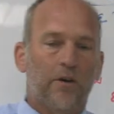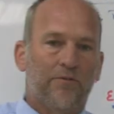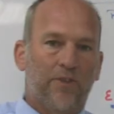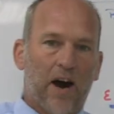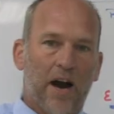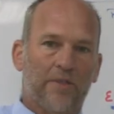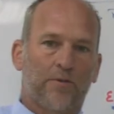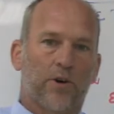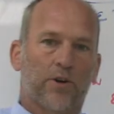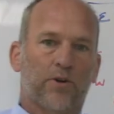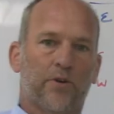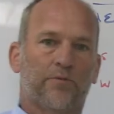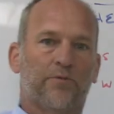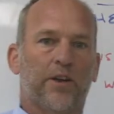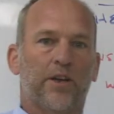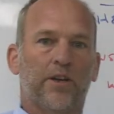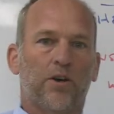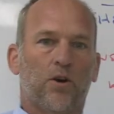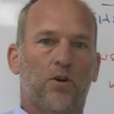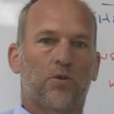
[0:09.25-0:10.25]
500
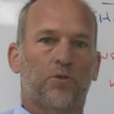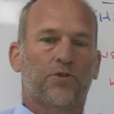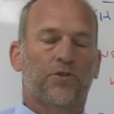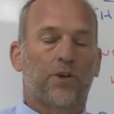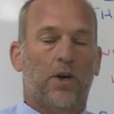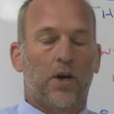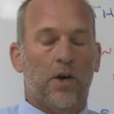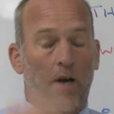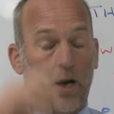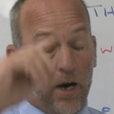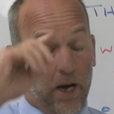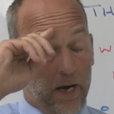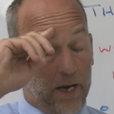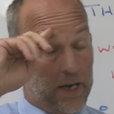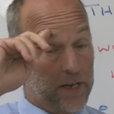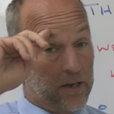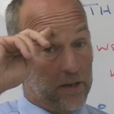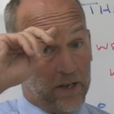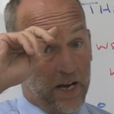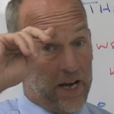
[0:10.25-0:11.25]
videos
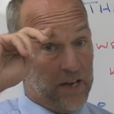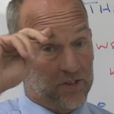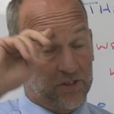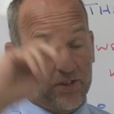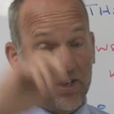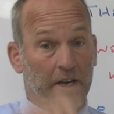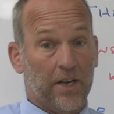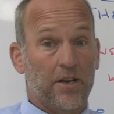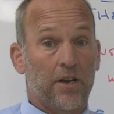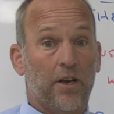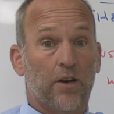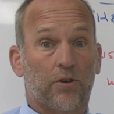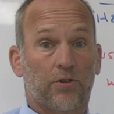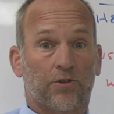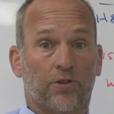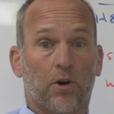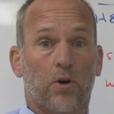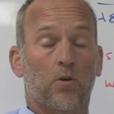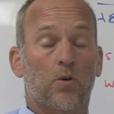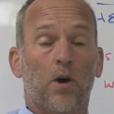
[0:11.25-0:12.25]
in the last 10
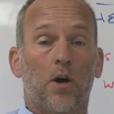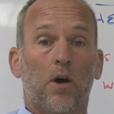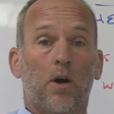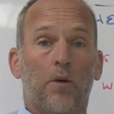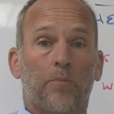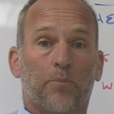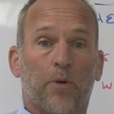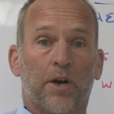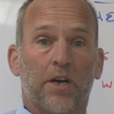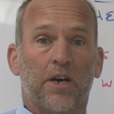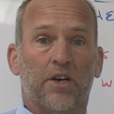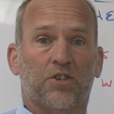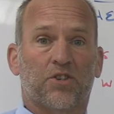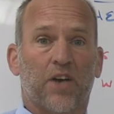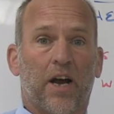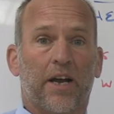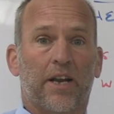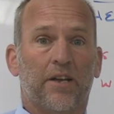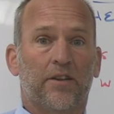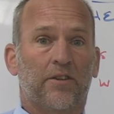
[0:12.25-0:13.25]
years, so pretty
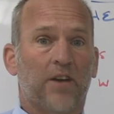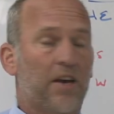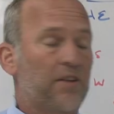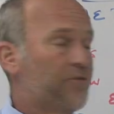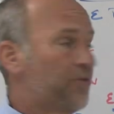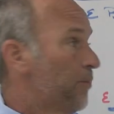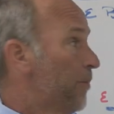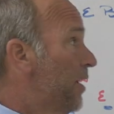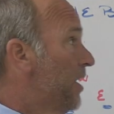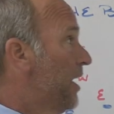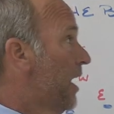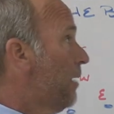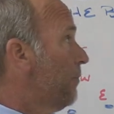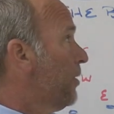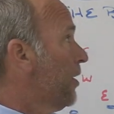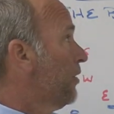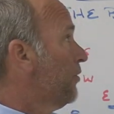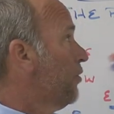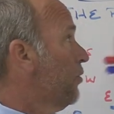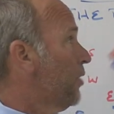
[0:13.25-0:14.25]
exciting day for me. I'm
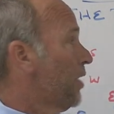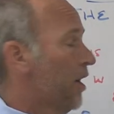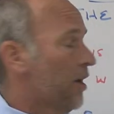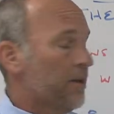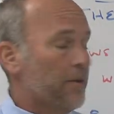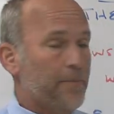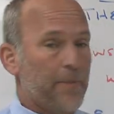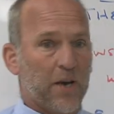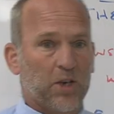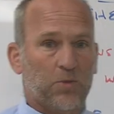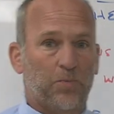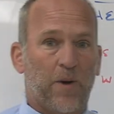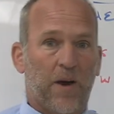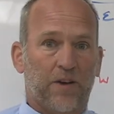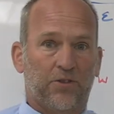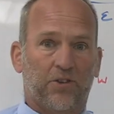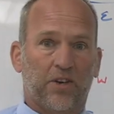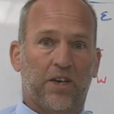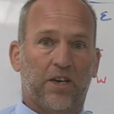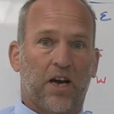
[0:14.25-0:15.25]
going to do it on the best
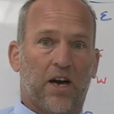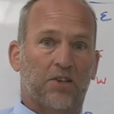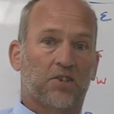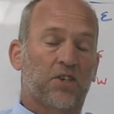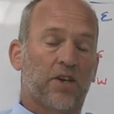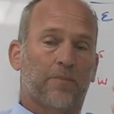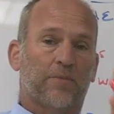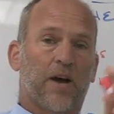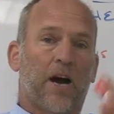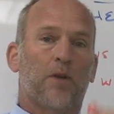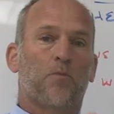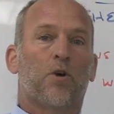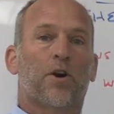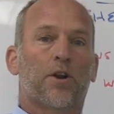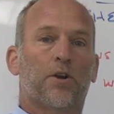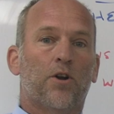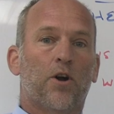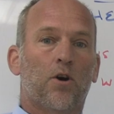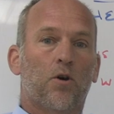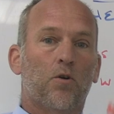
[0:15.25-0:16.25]
passing concept. I
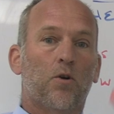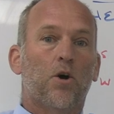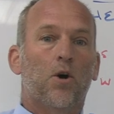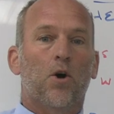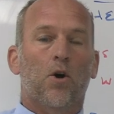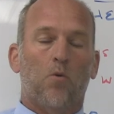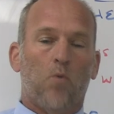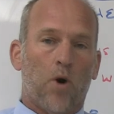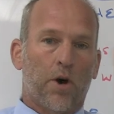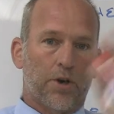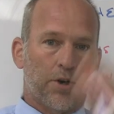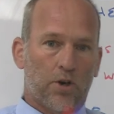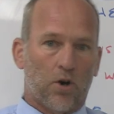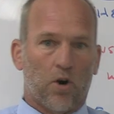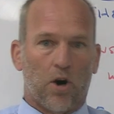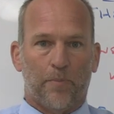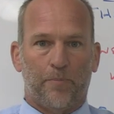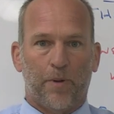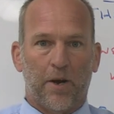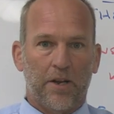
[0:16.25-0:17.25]
want to know what
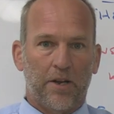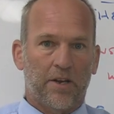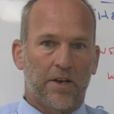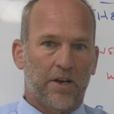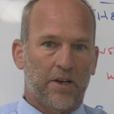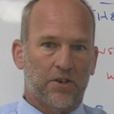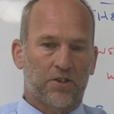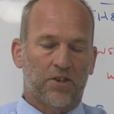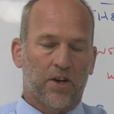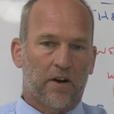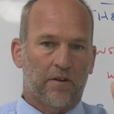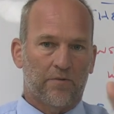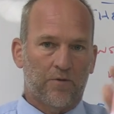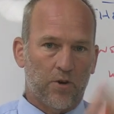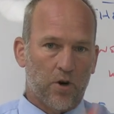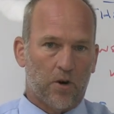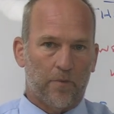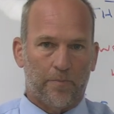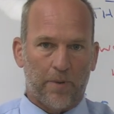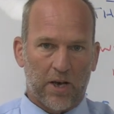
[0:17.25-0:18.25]
your opinion is of
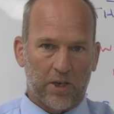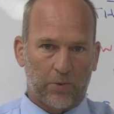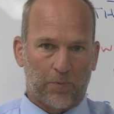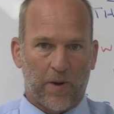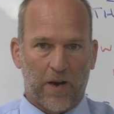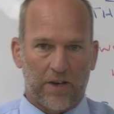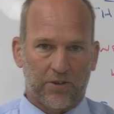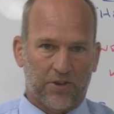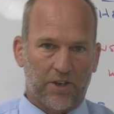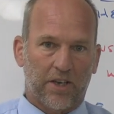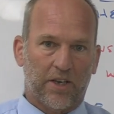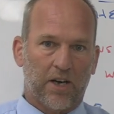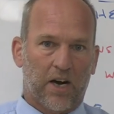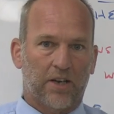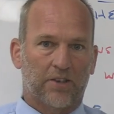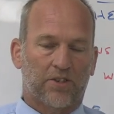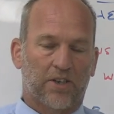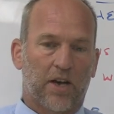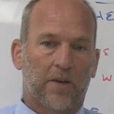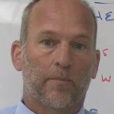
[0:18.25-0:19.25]
your best passing
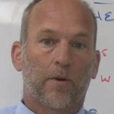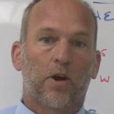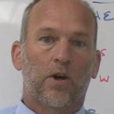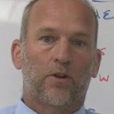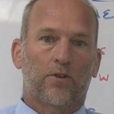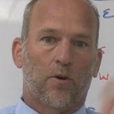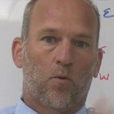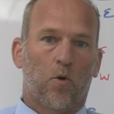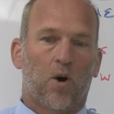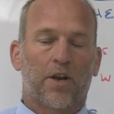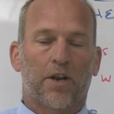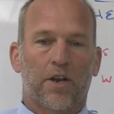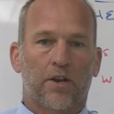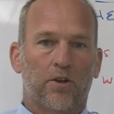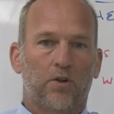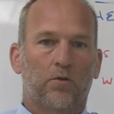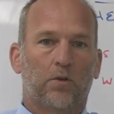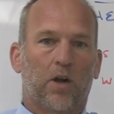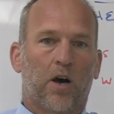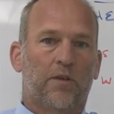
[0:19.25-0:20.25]
concept, the one
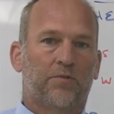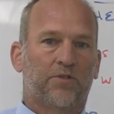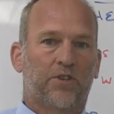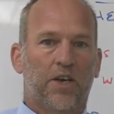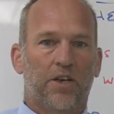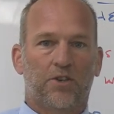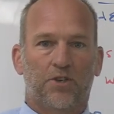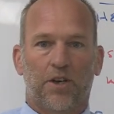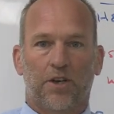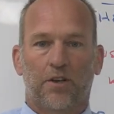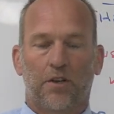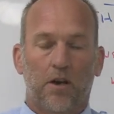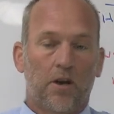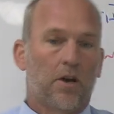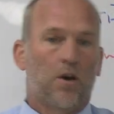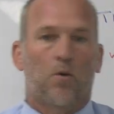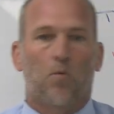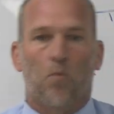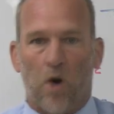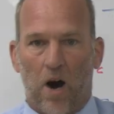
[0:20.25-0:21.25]
that you love
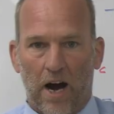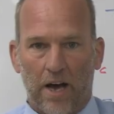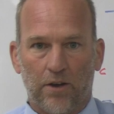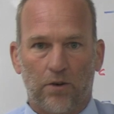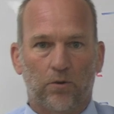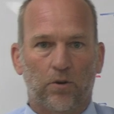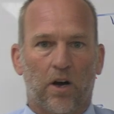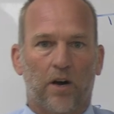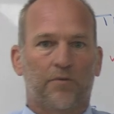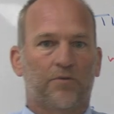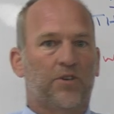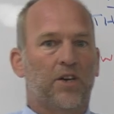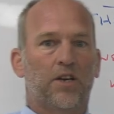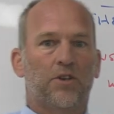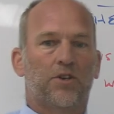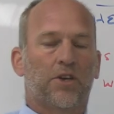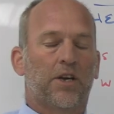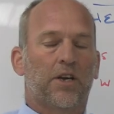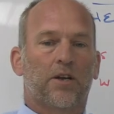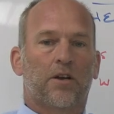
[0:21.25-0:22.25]
teaching, why you love
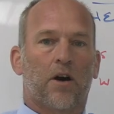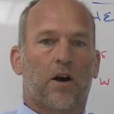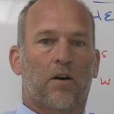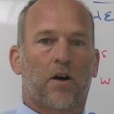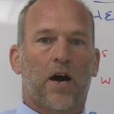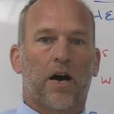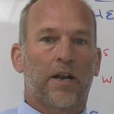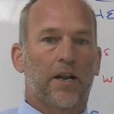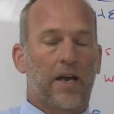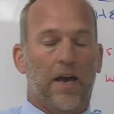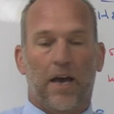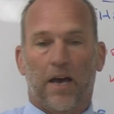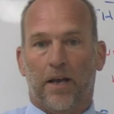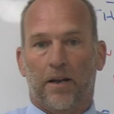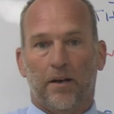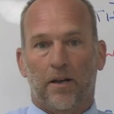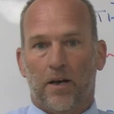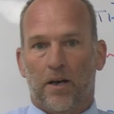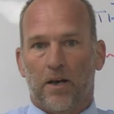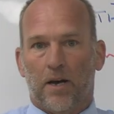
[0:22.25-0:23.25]
teaching it, all right?
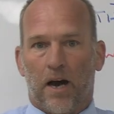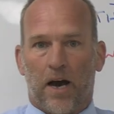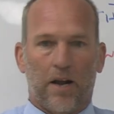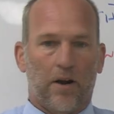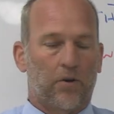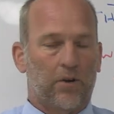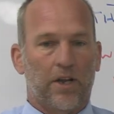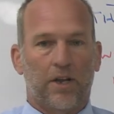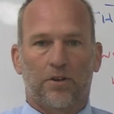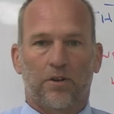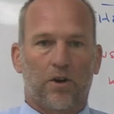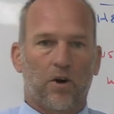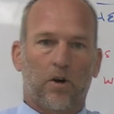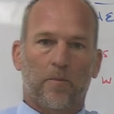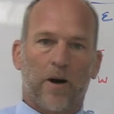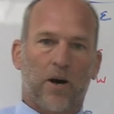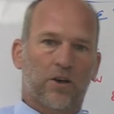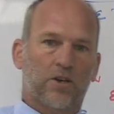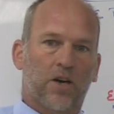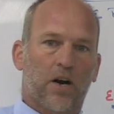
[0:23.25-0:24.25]
And I don't need to know
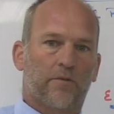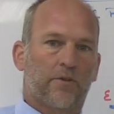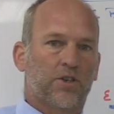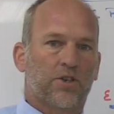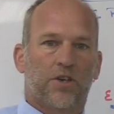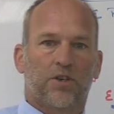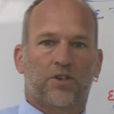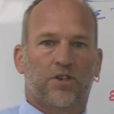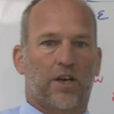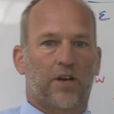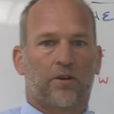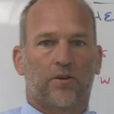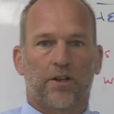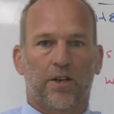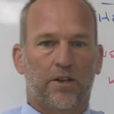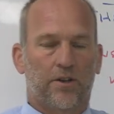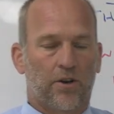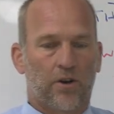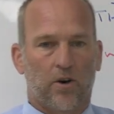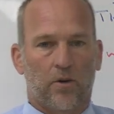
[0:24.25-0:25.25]
about coverages. I don't
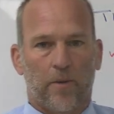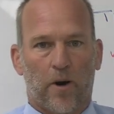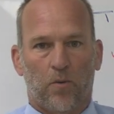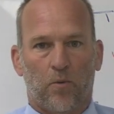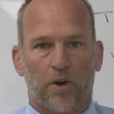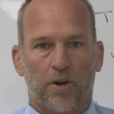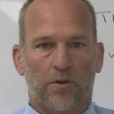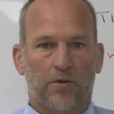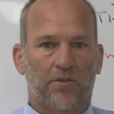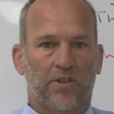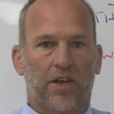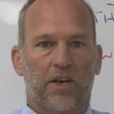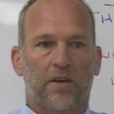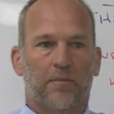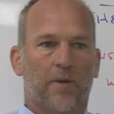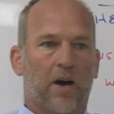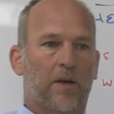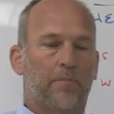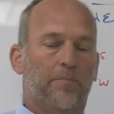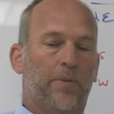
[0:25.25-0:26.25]
need to know about what you think
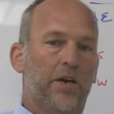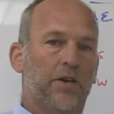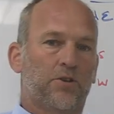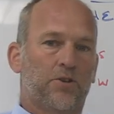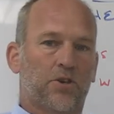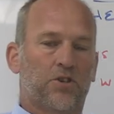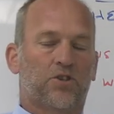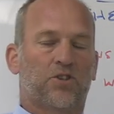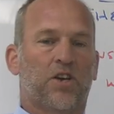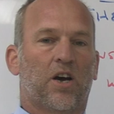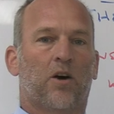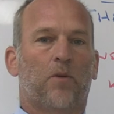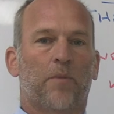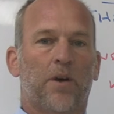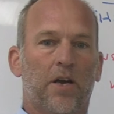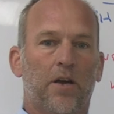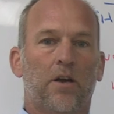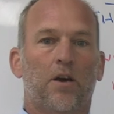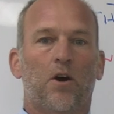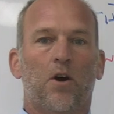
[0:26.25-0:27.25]
it might be. Just tell
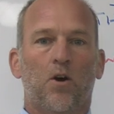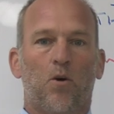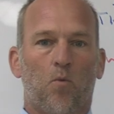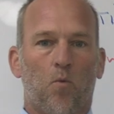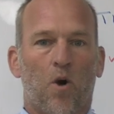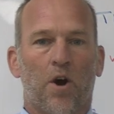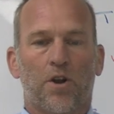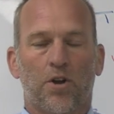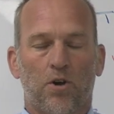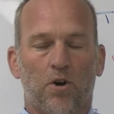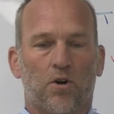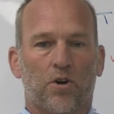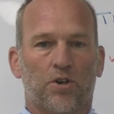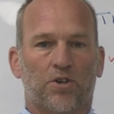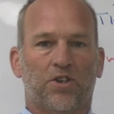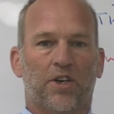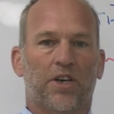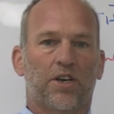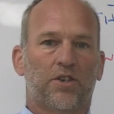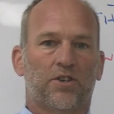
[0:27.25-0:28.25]
me what
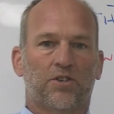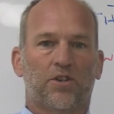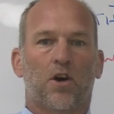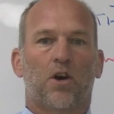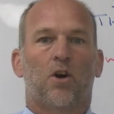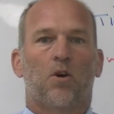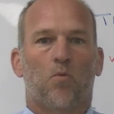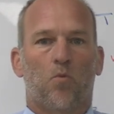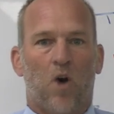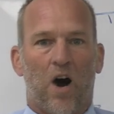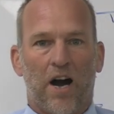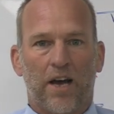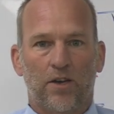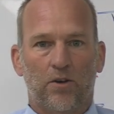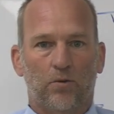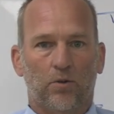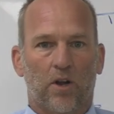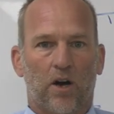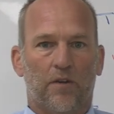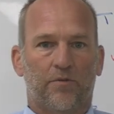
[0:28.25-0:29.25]
yours is, why
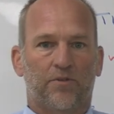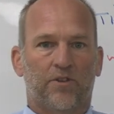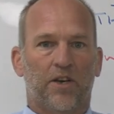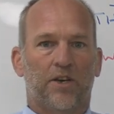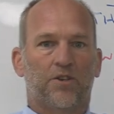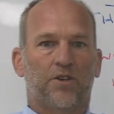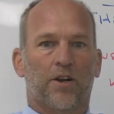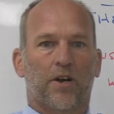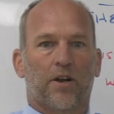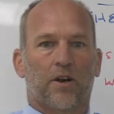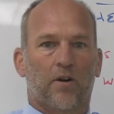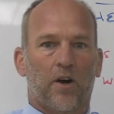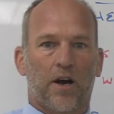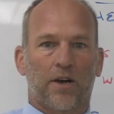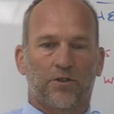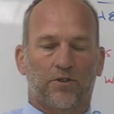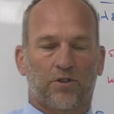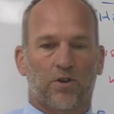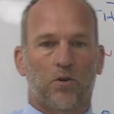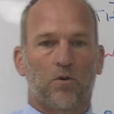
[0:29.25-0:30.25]
you love teaching it, all
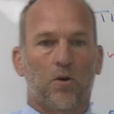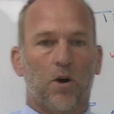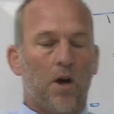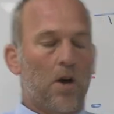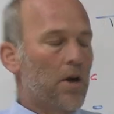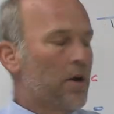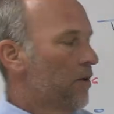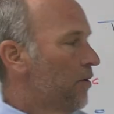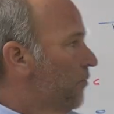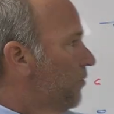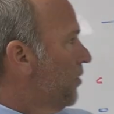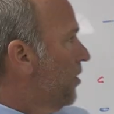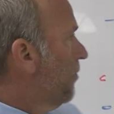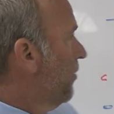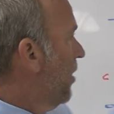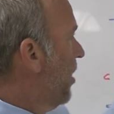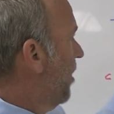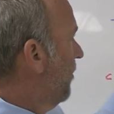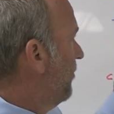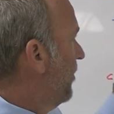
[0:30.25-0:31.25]
right? So
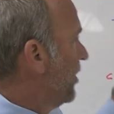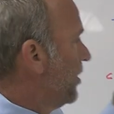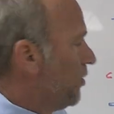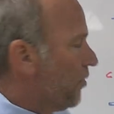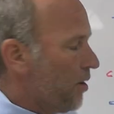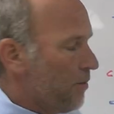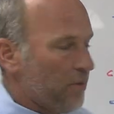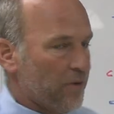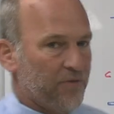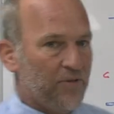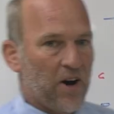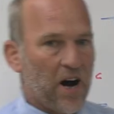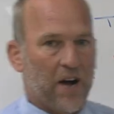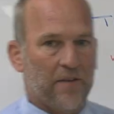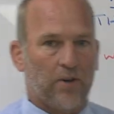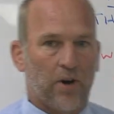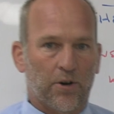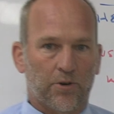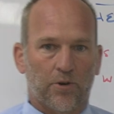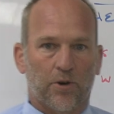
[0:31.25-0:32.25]
video number
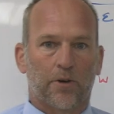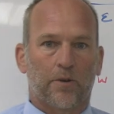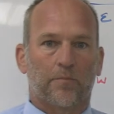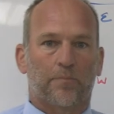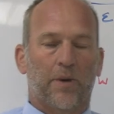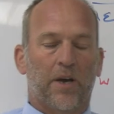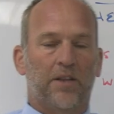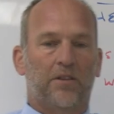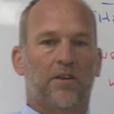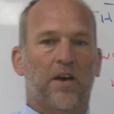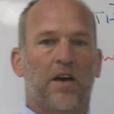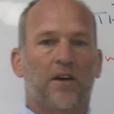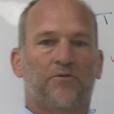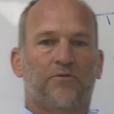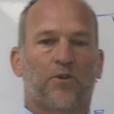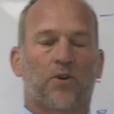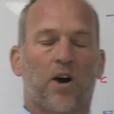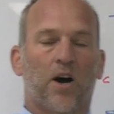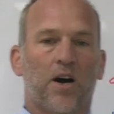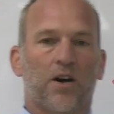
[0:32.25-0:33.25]
500, big
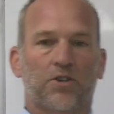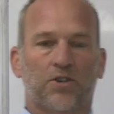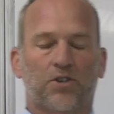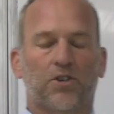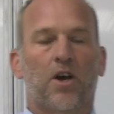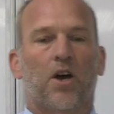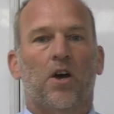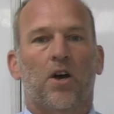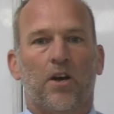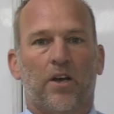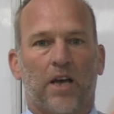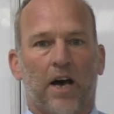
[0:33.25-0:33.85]
day for us.